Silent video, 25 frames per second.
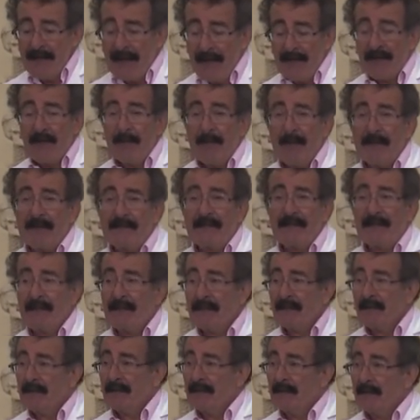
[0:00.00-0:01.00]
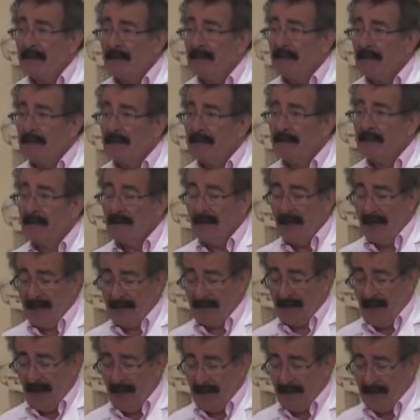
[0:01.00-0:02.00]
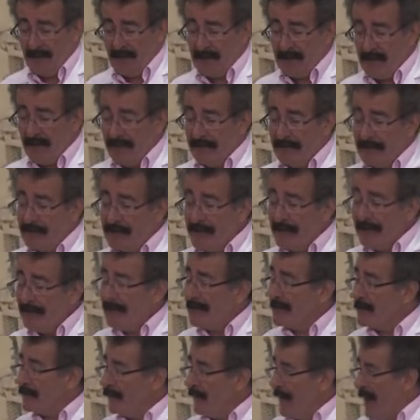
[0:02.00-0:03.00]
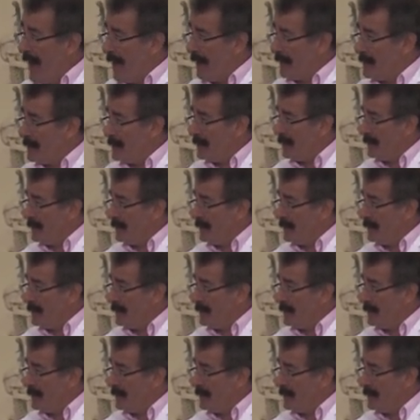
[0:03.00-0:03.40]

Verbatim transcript: out the body oh. like that, so, so that it's flat,